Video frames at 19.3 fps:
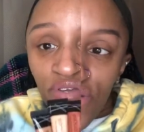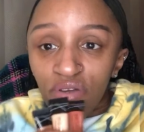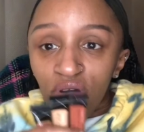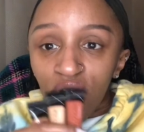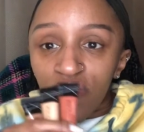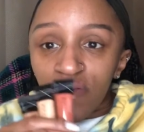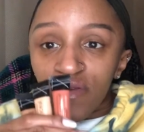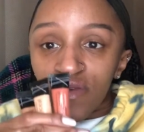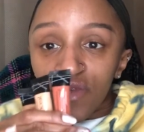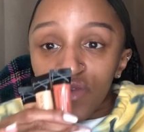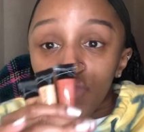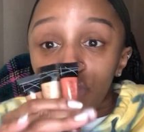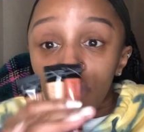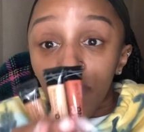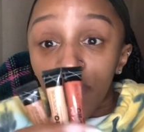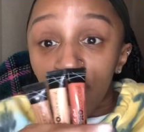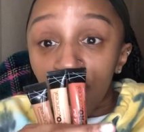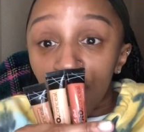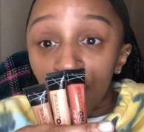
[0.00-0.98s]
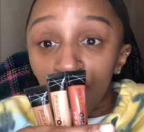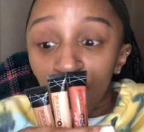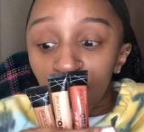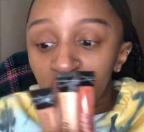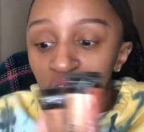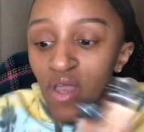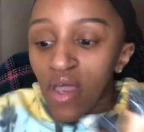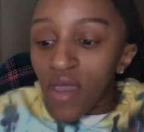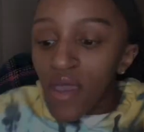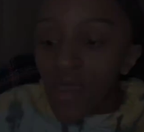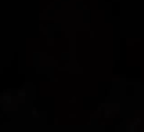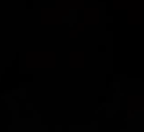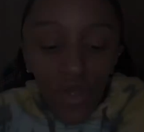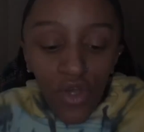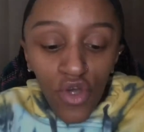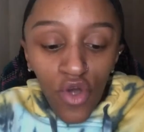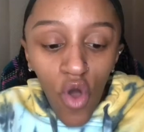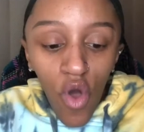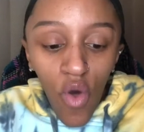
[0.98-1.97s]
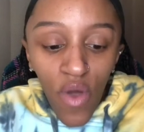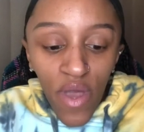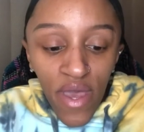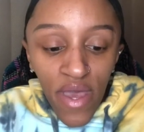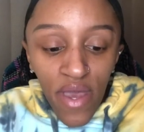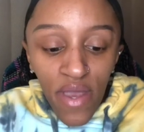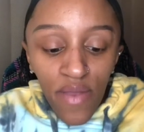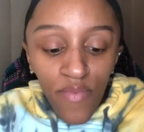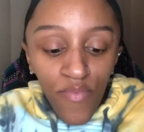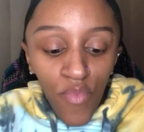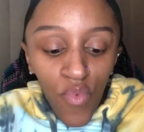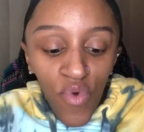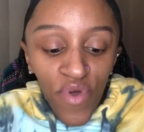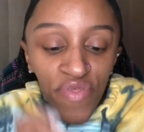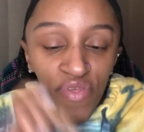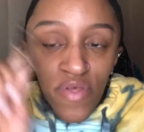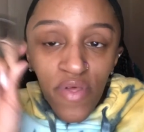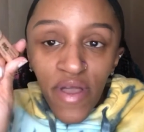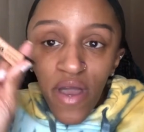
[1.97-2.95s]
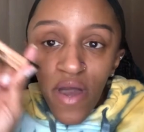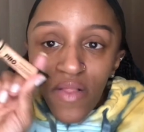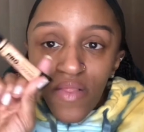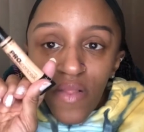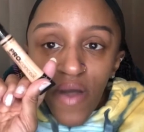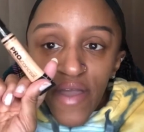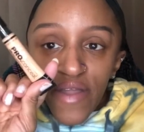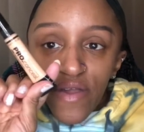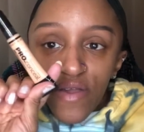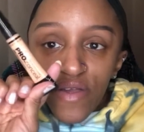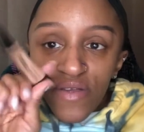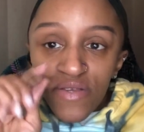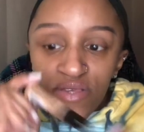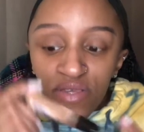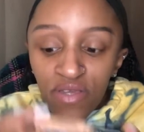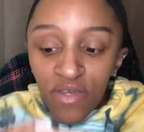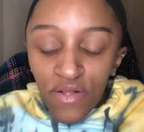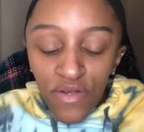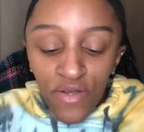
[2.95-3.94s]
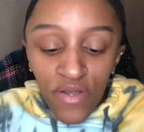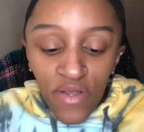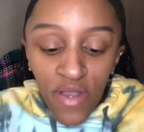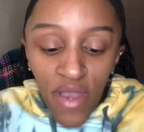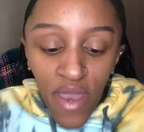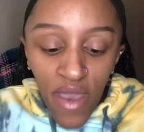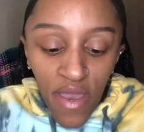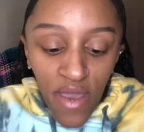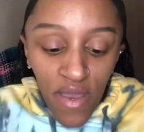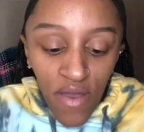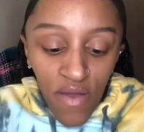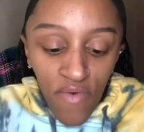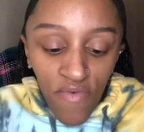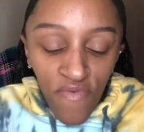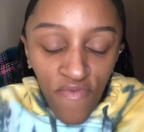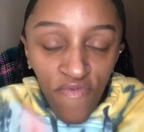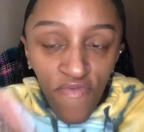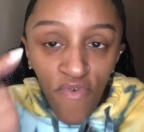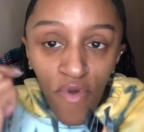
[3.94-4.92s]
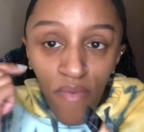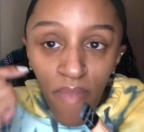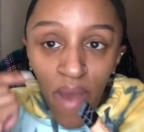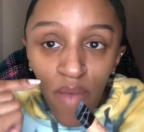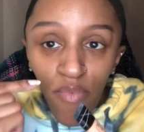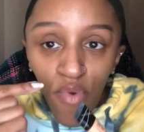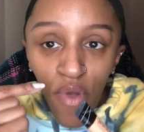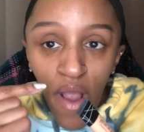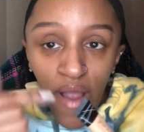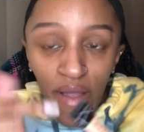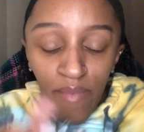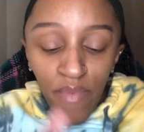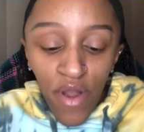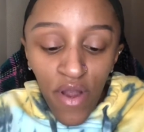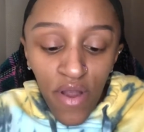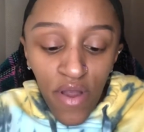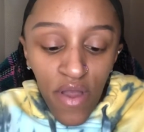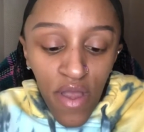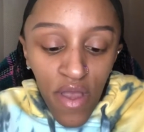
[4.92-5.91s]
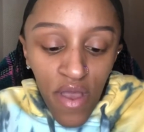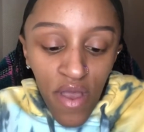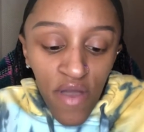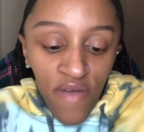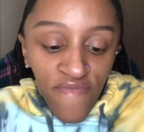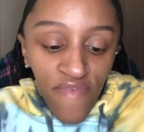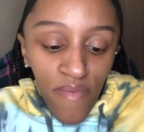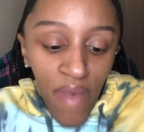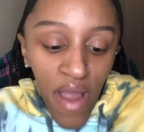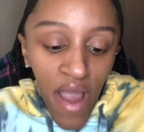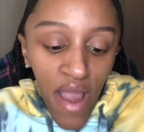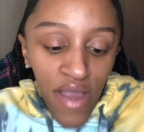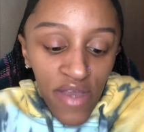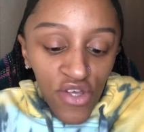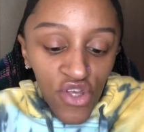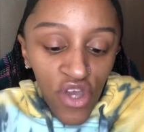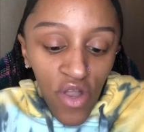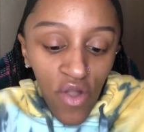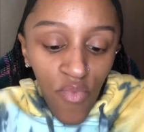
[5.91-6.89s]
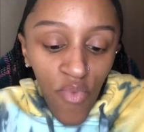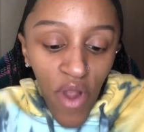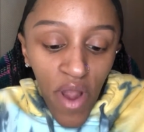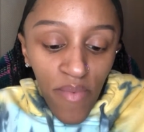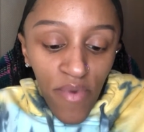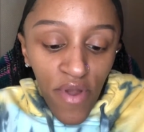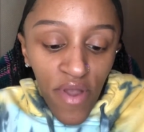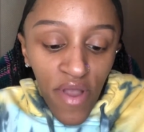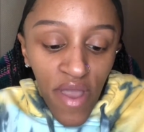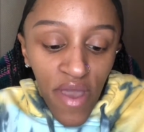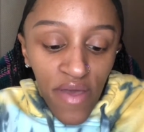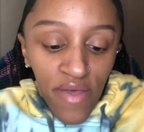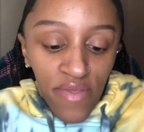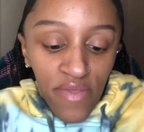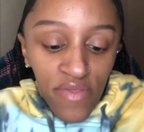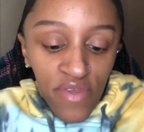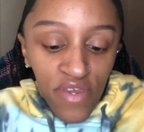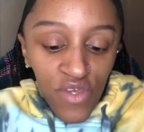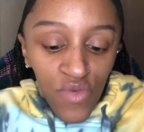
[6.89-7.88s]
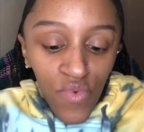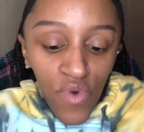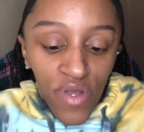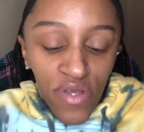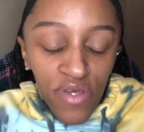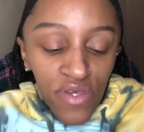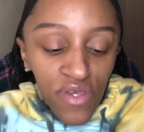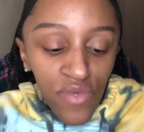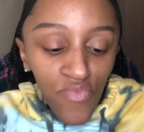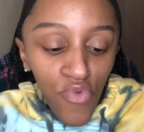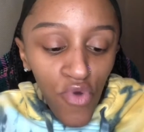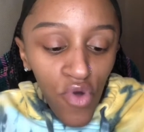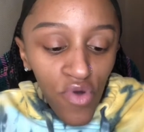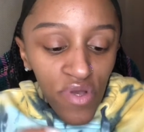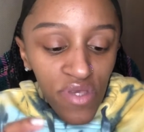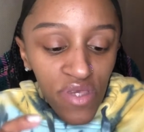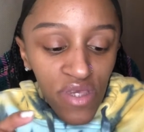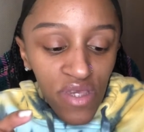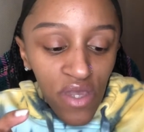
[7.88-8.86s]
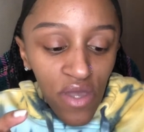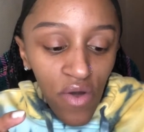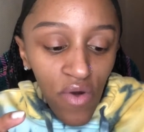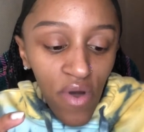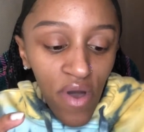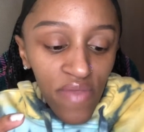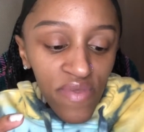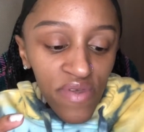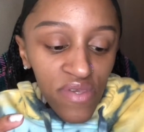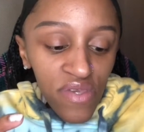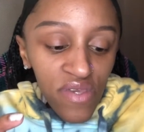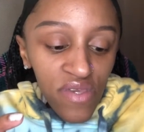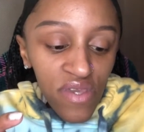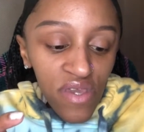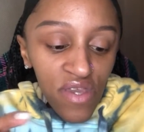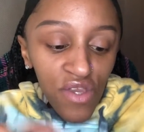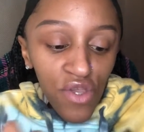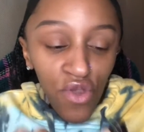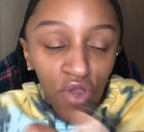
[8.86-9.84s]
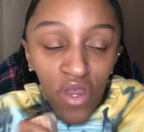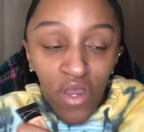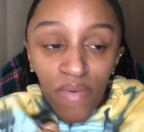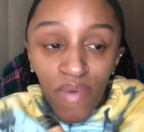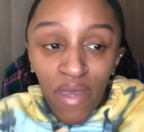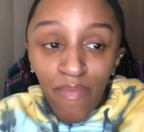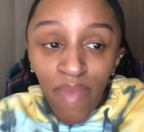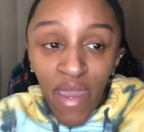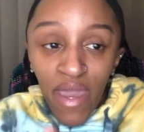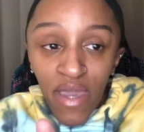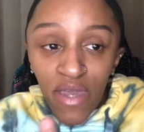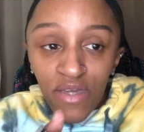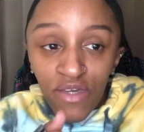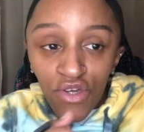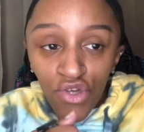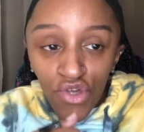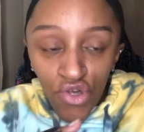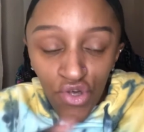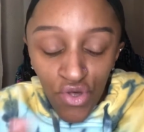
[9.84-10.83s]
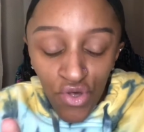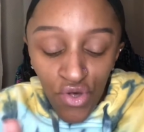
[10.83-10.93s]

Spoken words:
Good. This is what I'm going to use today. I'm going to go in with like a lighter concealer today for my primer. for my eyeshadow primer, and this one is the Pro.conceal, and this is in creamy beige.